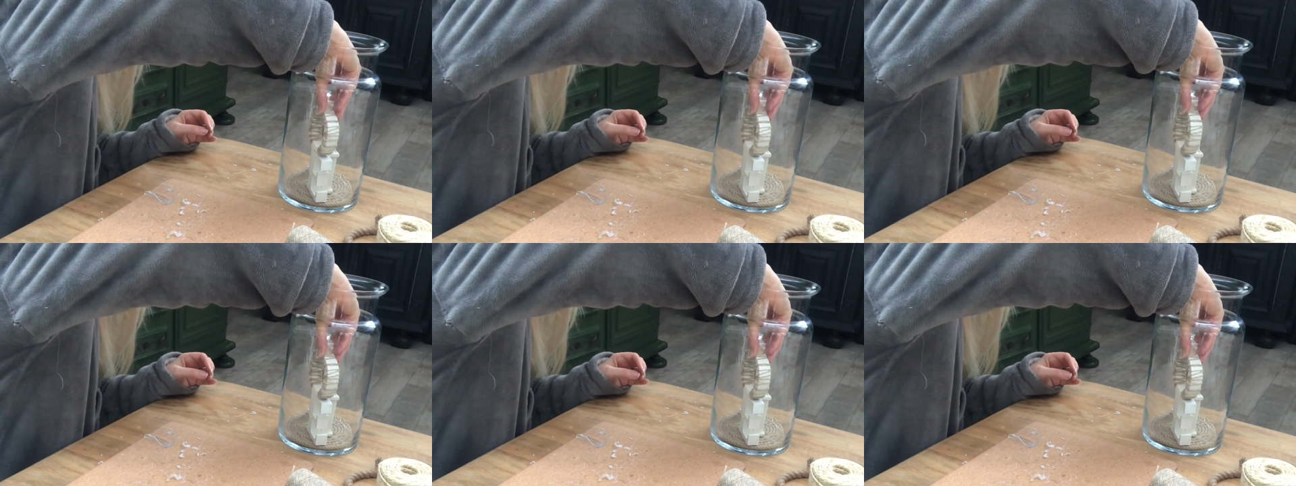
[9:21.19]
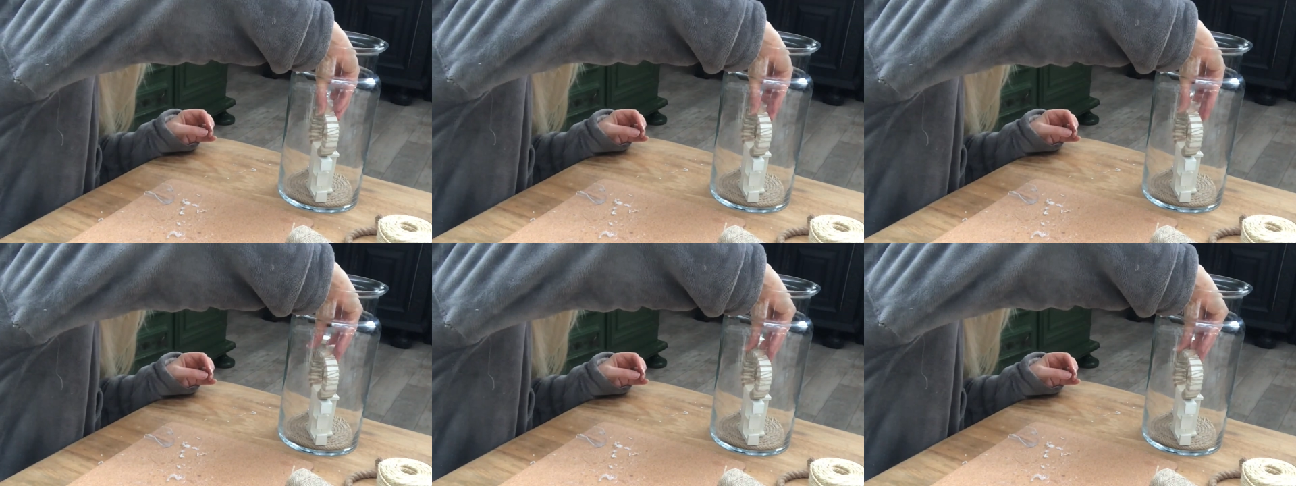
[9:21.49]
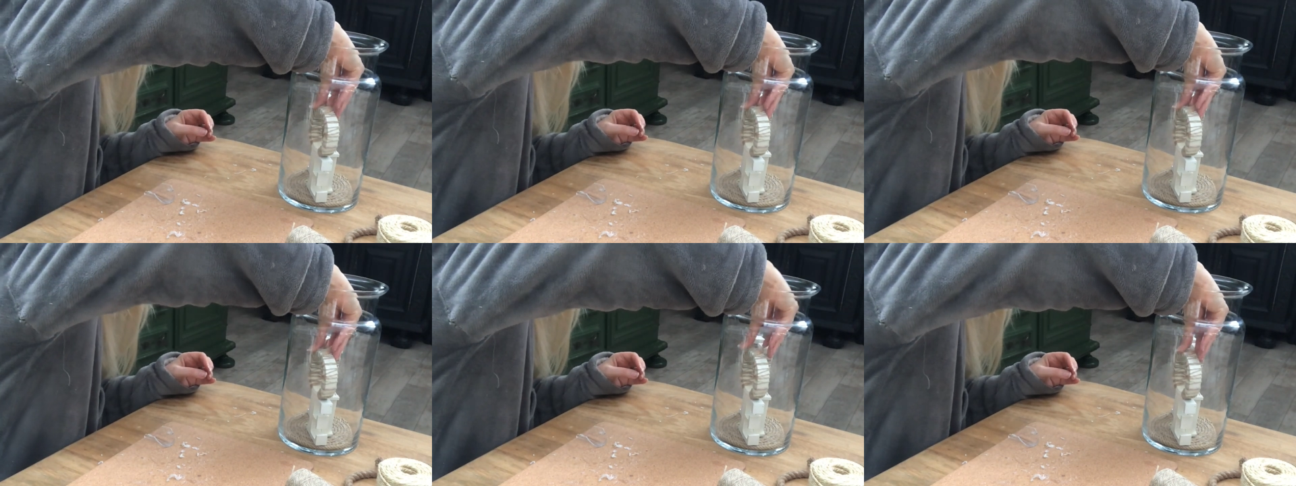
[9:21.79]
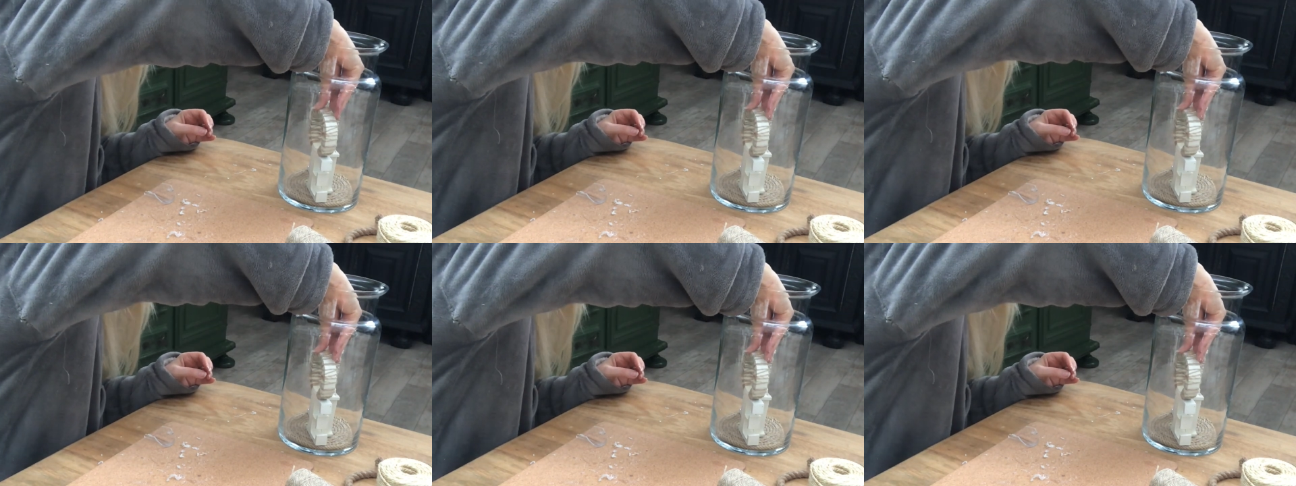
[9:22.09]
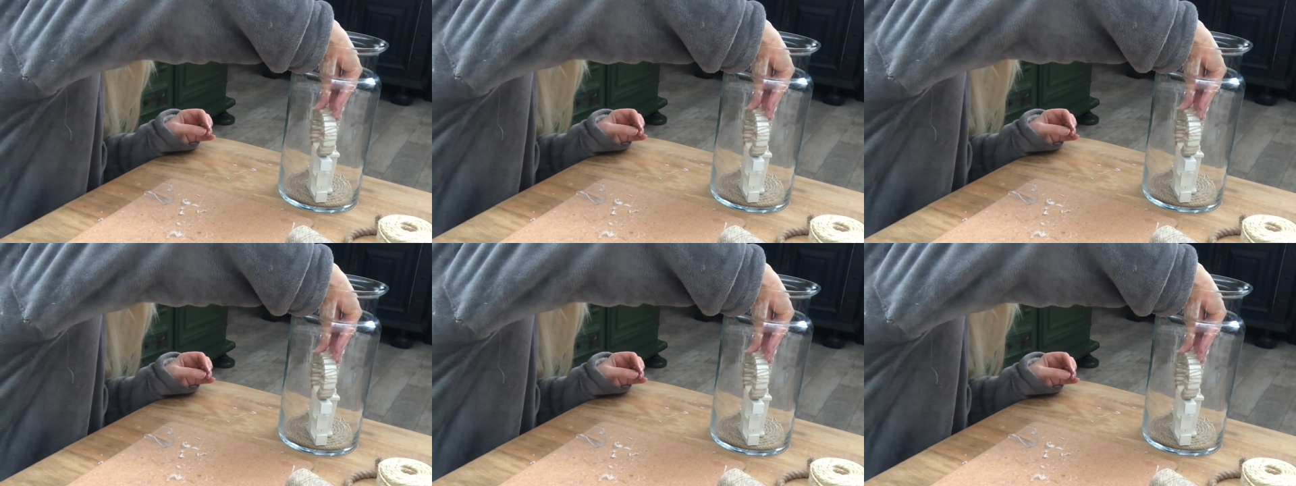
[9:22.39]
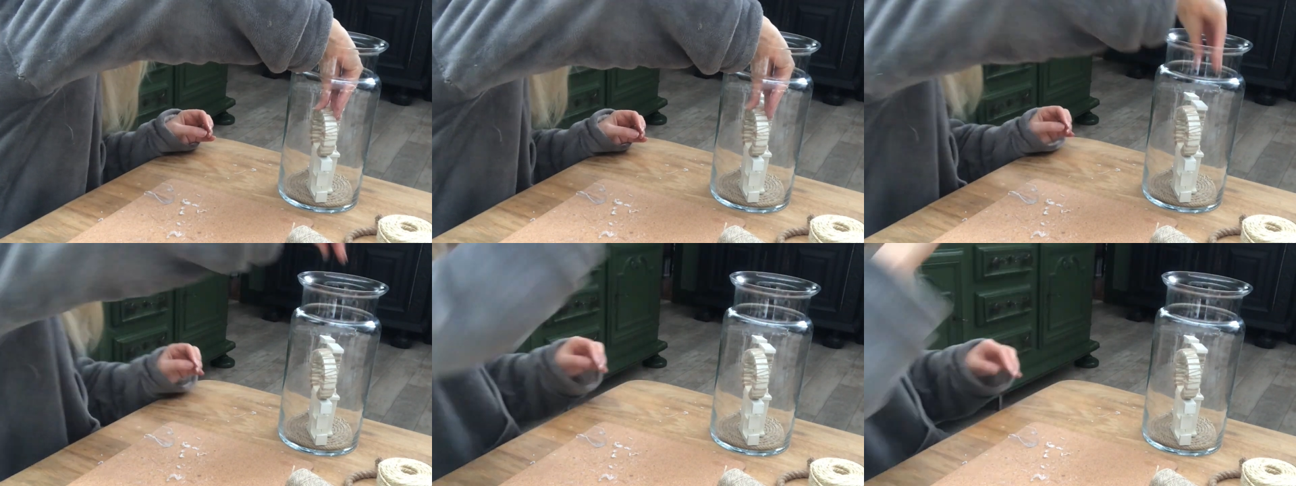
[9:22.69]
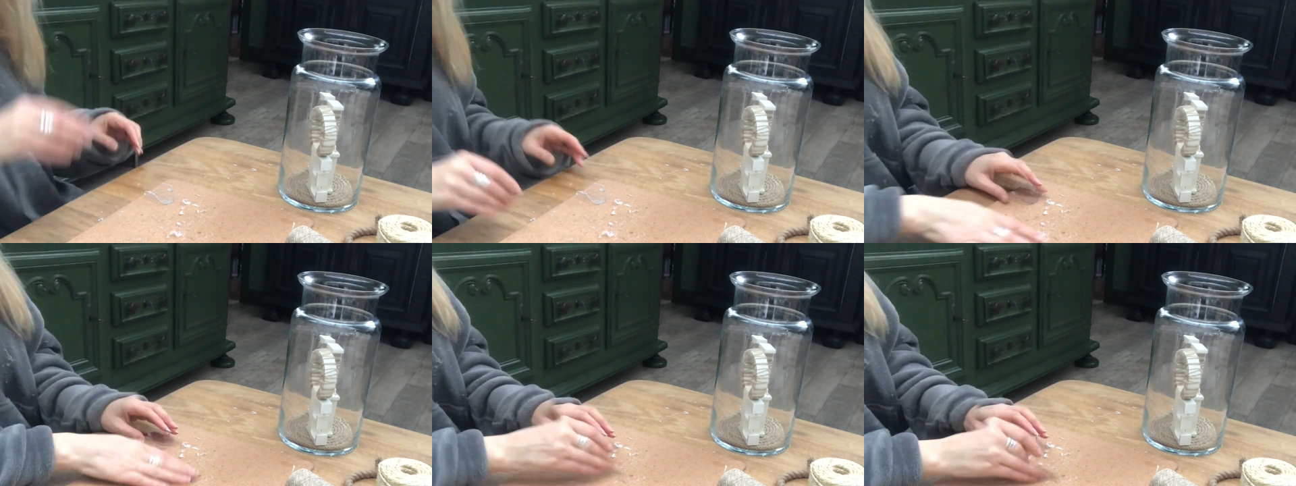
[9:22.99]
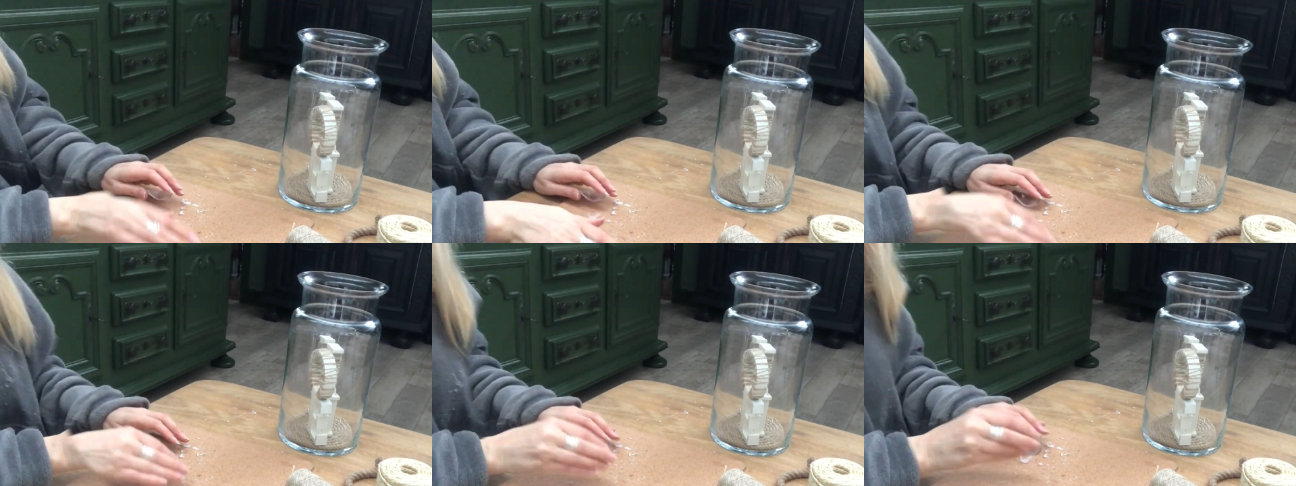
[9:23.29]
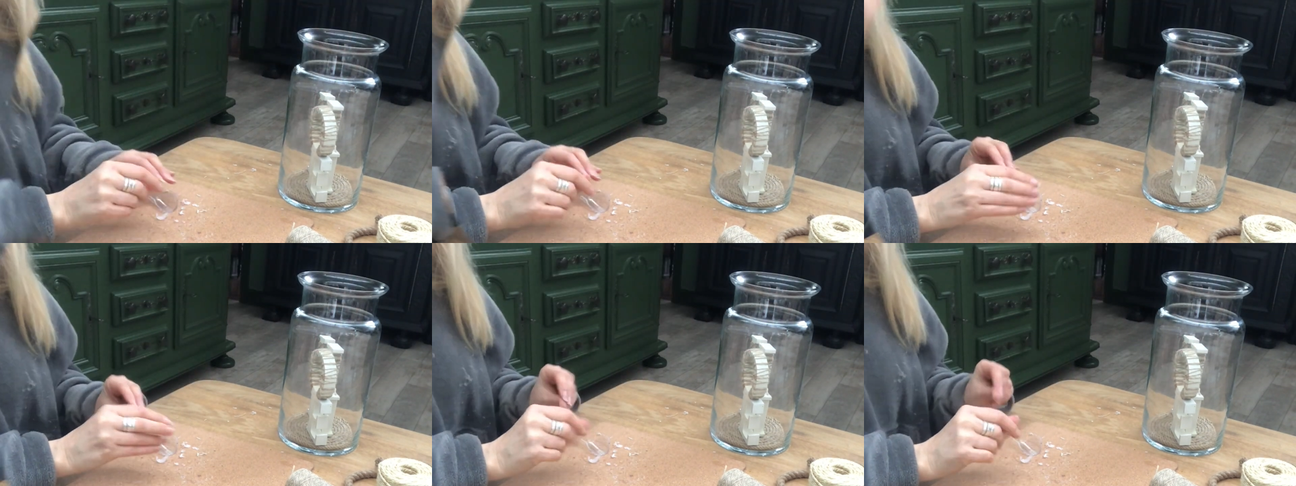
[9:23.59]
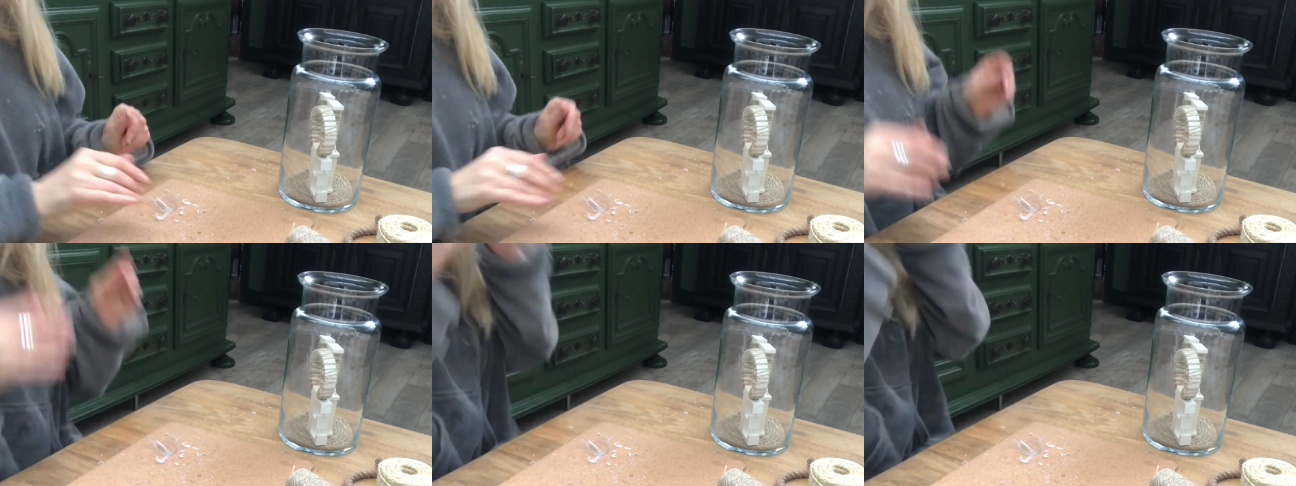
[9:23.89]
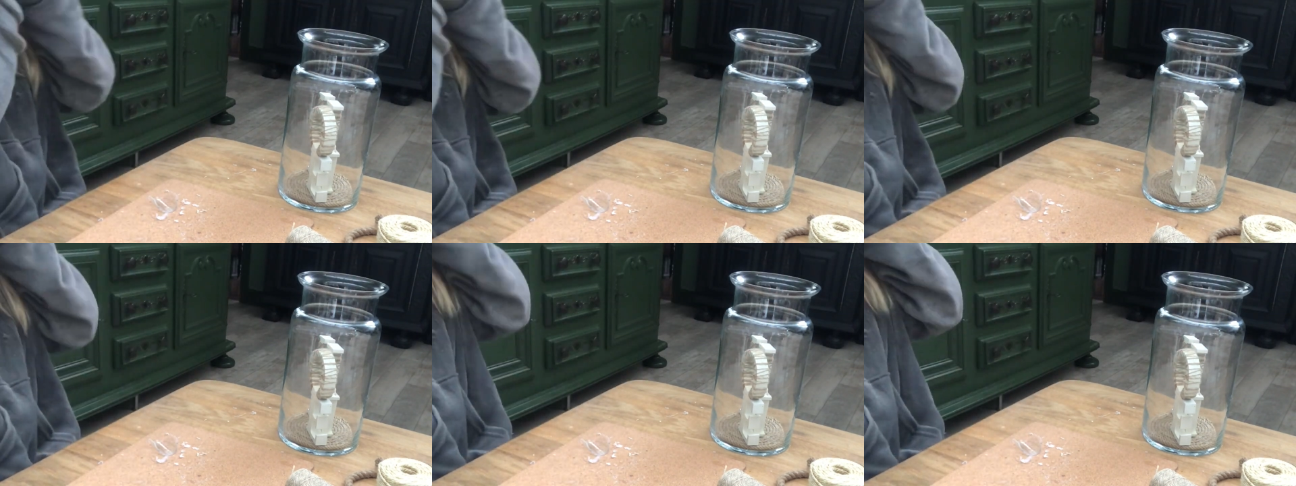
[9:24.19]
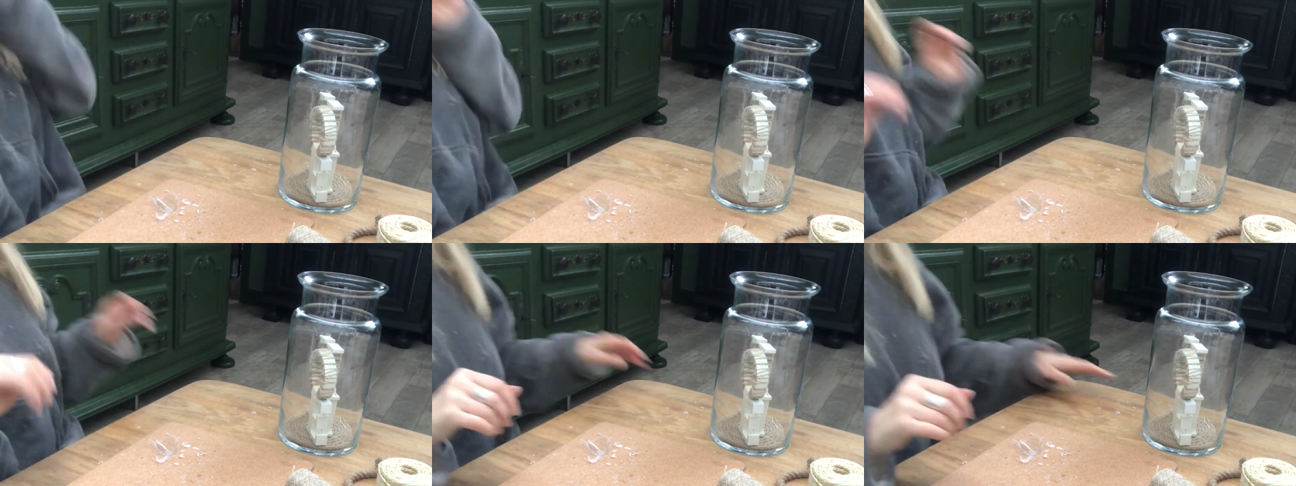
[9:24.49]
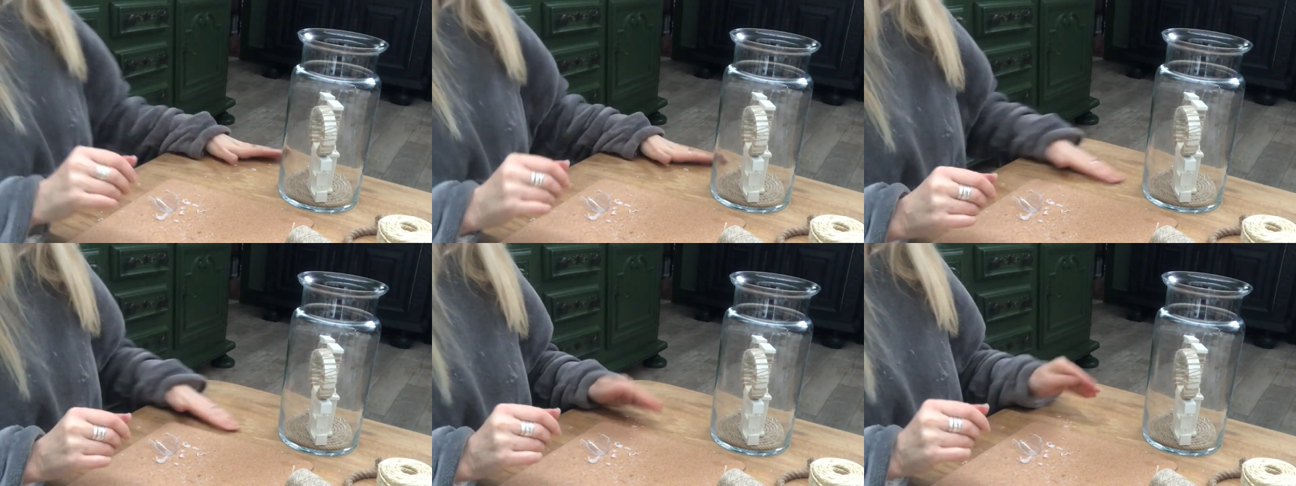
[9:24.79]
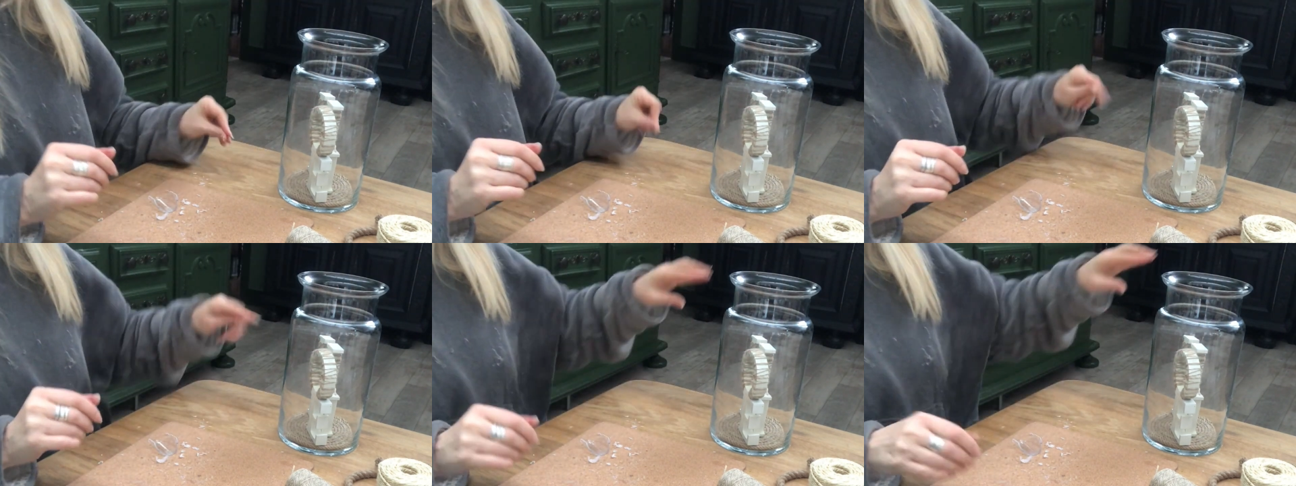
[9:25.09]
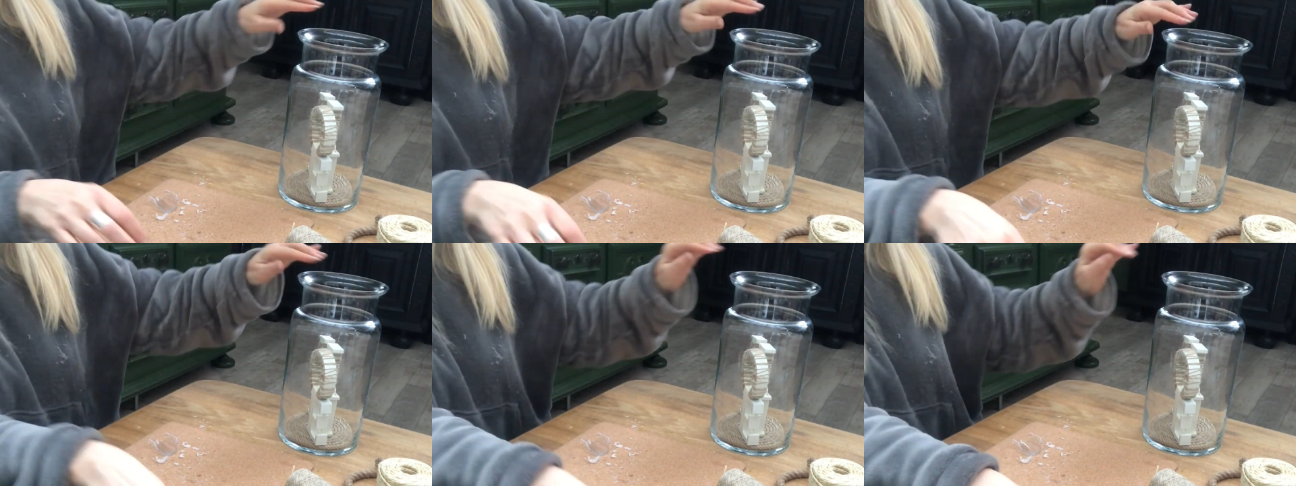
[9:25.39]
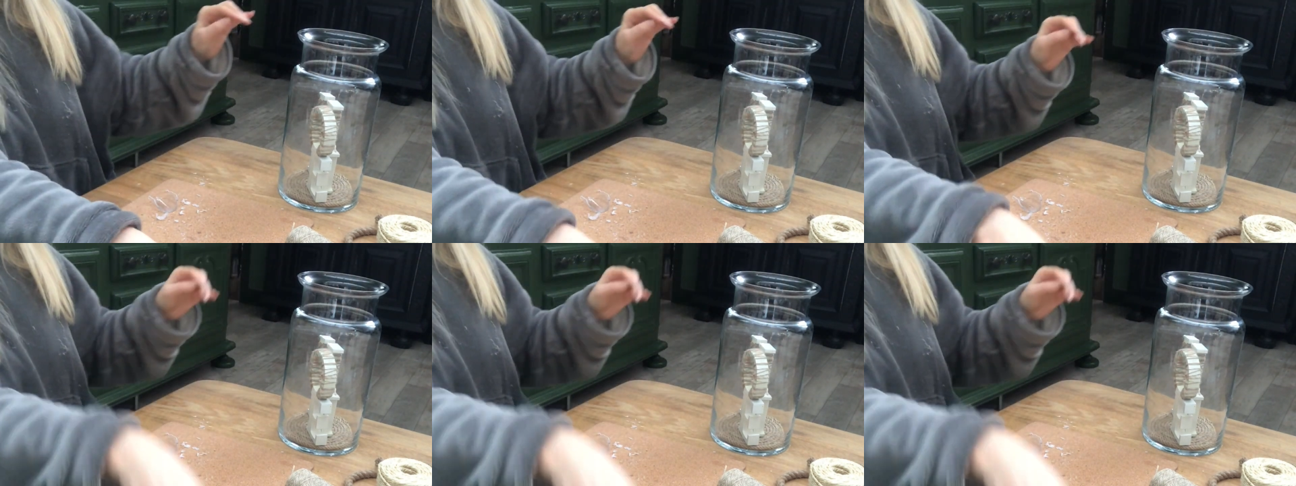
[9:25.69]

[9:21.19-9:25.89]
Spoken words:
(no speaker visible)